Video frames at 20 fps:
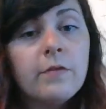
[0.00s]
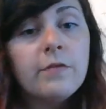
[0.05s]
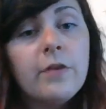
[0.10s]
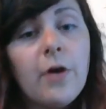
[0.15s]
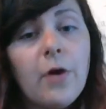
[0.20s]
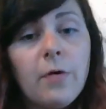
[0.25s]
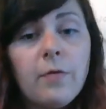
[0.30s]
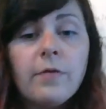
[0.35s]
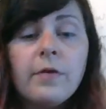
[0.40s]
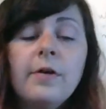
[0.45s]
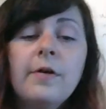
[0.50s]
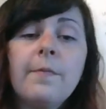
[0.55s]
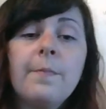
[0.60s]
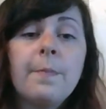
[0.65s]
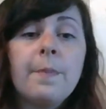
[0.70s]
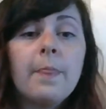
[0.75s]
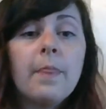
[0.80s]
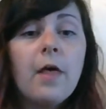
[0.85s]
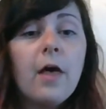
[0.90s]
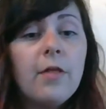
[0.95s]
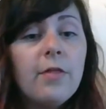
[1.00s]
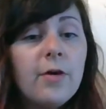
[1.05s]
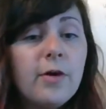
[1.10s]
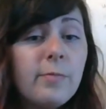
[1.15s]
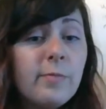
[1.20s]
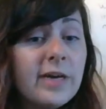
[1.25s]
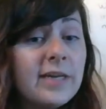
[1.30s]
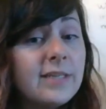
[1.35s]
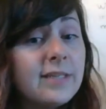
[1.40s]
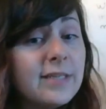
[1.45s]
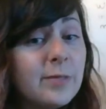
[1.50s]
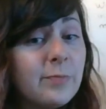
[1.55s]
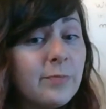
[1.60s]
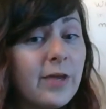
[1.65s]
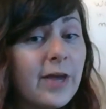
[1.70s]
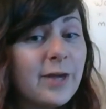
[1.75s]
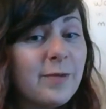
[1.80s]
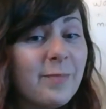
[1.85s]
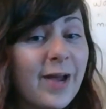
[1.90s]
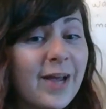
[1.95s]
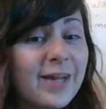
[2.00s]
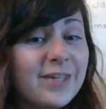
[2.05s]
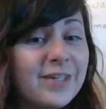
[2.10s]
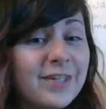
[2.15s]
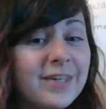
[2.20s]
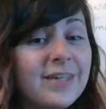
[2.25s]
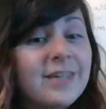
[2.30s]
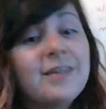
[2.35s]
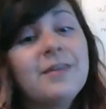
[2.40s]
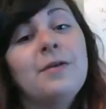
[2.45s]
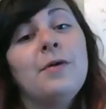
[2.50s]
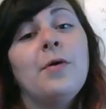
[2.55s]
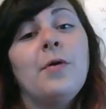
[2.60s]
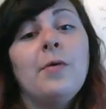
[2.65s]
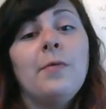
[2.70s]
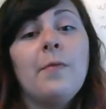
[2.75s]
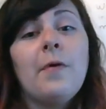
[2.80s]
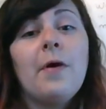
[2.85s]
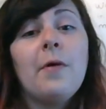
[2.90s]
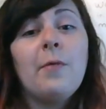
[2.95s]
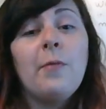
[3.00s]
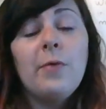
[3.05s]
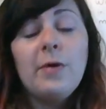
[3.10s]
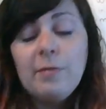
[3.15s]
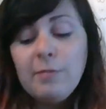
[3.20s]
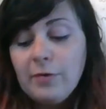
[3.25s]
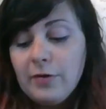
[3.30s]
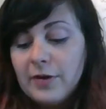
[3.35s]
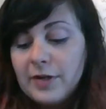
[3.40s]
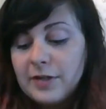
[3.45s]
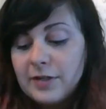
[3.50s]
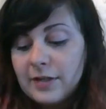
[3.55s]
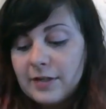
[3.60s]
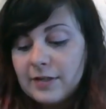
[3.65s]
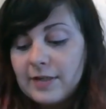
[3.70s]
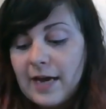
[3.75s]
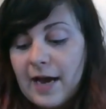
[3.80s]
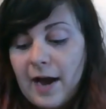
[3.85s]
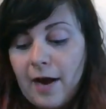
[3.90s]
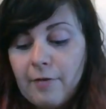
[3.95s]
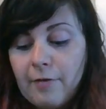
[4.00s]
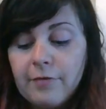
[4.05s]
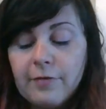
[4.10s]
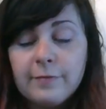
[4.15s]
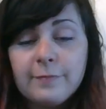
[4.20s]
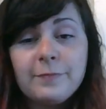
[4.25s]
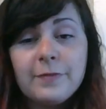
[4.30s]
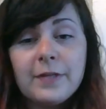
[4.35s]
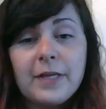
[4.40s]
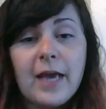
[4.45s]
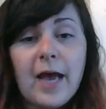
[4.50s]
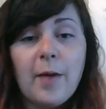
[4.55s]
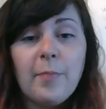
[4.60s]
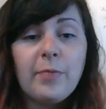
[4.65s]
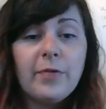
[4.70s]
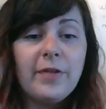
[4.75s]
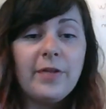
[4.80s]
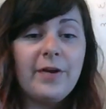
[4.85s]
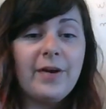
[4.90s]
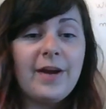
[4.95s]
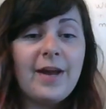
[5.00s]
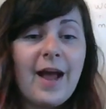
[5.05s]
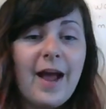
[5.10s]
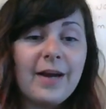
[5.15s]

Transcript: So, although it might seem like magic, we really just have capillary